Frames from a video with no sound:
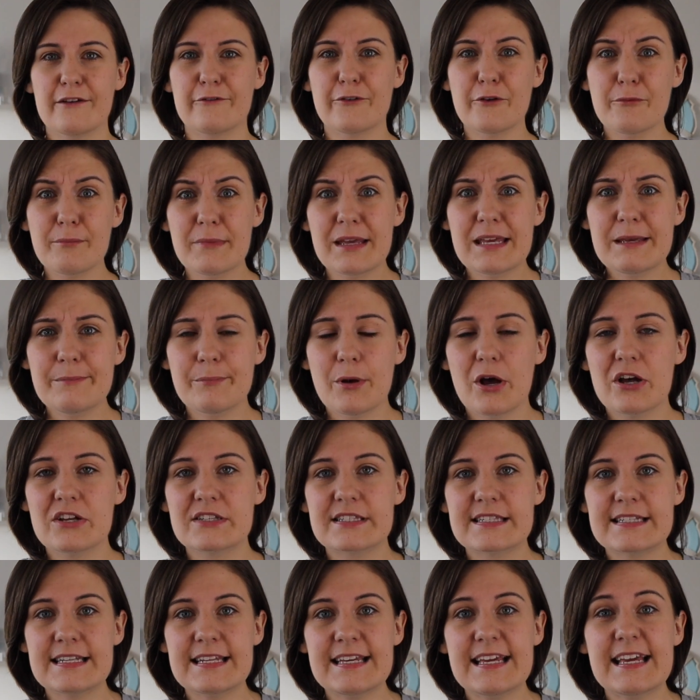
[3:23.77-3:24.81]
For me
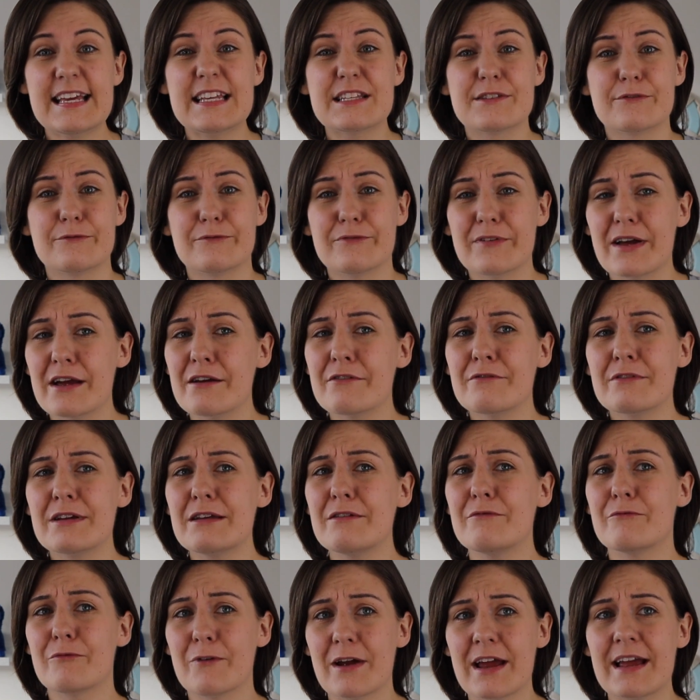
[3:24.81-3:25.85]
personally, it's
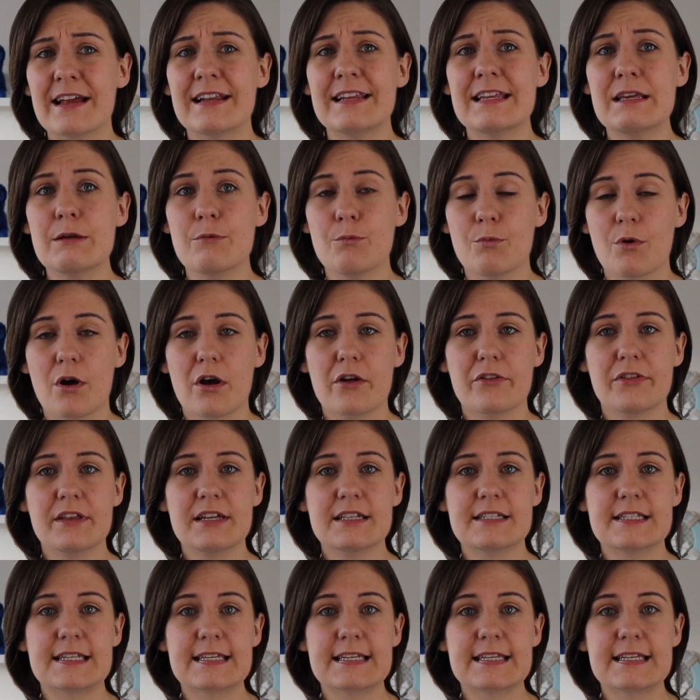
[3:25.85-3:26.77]
very rarely worth it